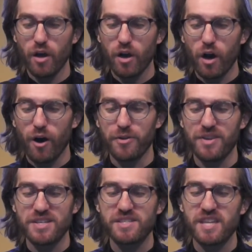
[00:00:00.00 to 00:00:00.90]
called
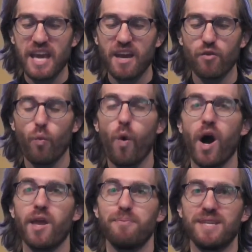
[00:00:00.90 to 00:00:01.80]
the San
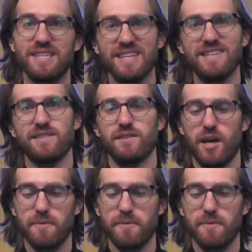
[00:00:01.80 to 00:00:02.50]
Juan Batista,